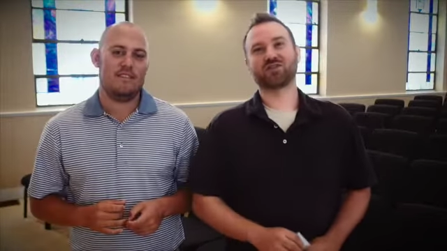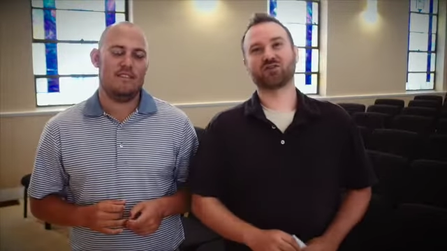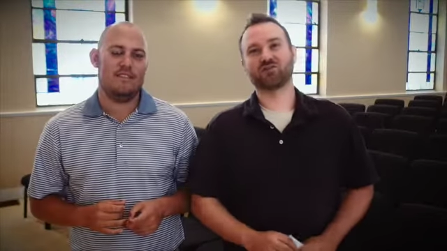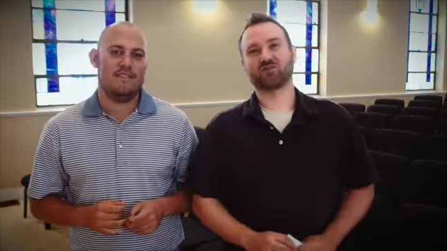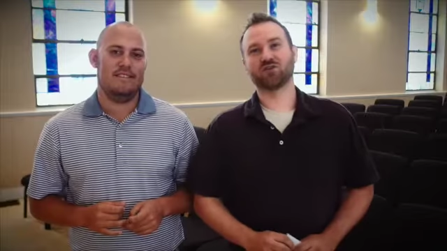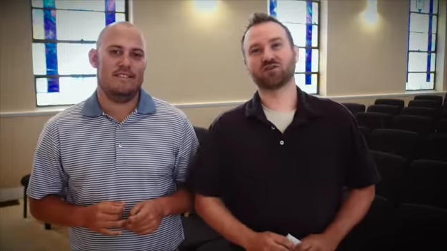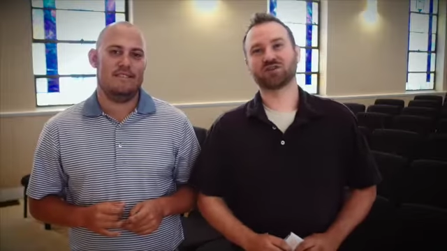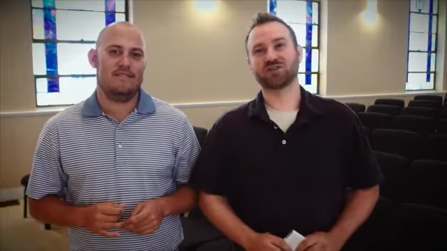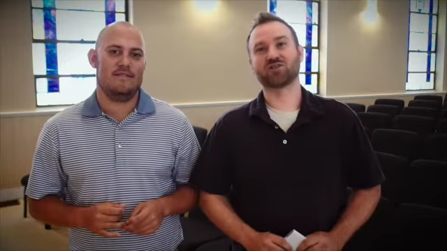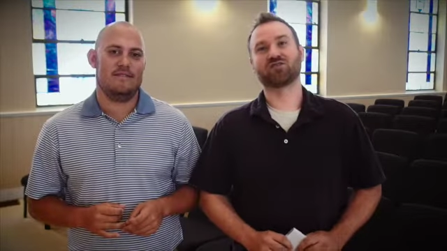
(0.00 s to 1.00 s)

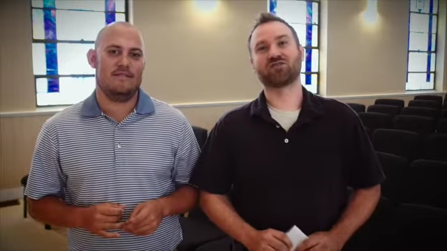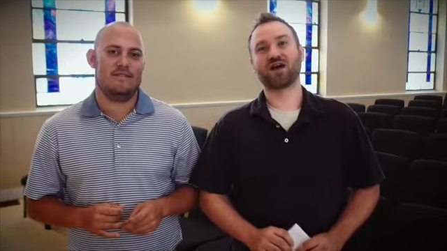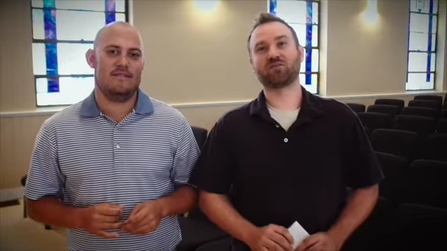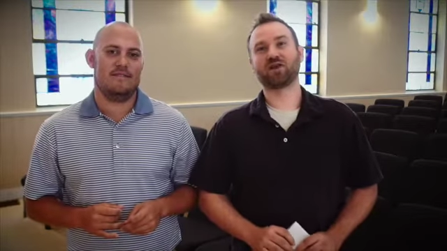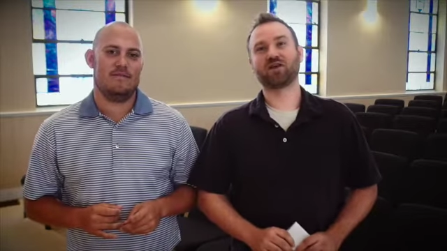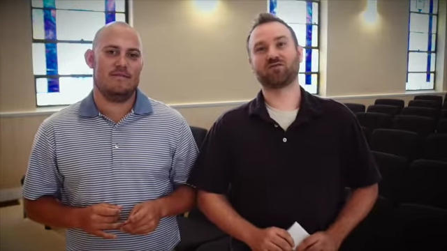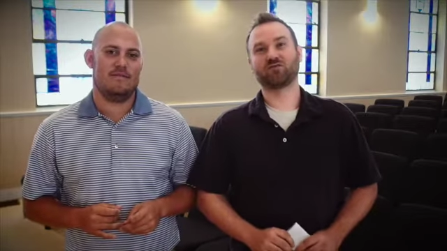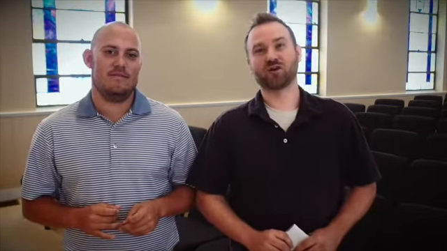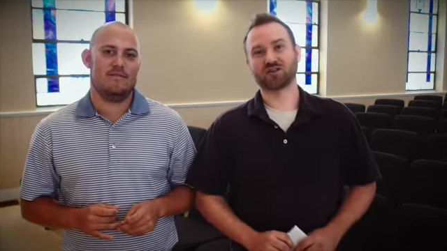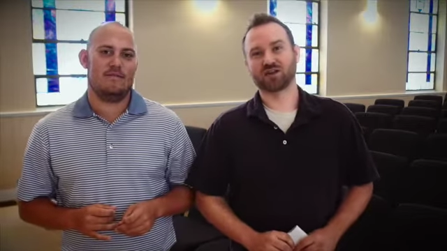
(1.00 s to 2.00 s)
Speaker 1: 31st, is our Family and
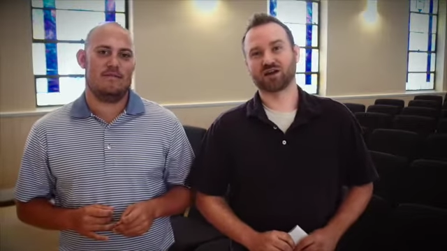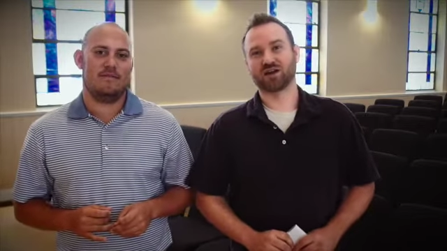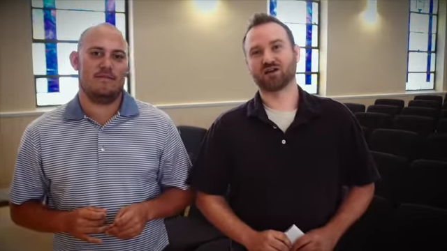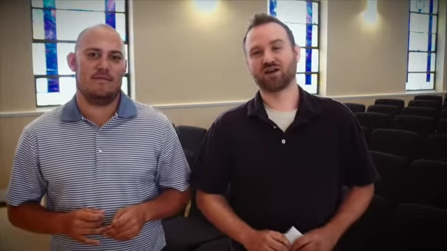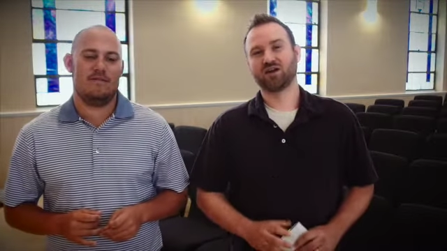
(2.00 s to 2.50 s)
Friends Sunday.